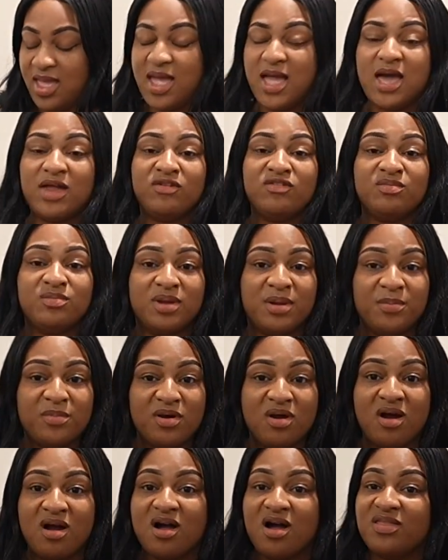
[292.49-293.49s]
And remember,
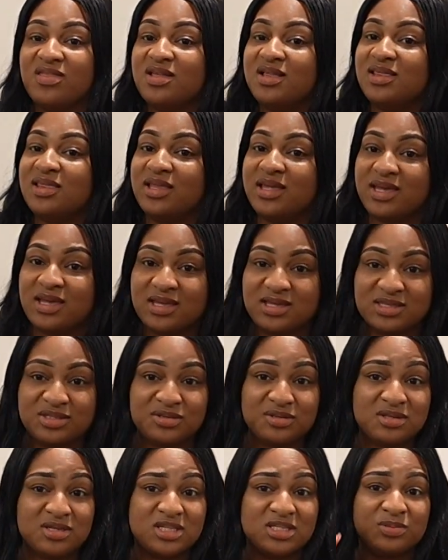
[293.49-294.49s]
all the links to
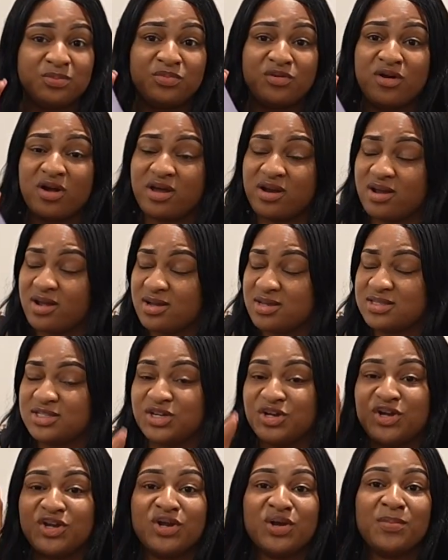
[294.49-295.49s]
these products
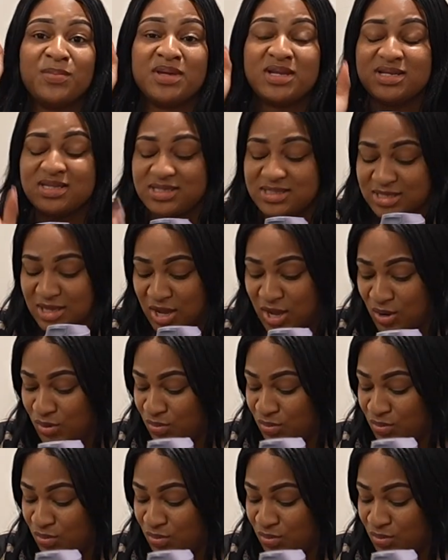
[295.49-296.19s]
are gonna be down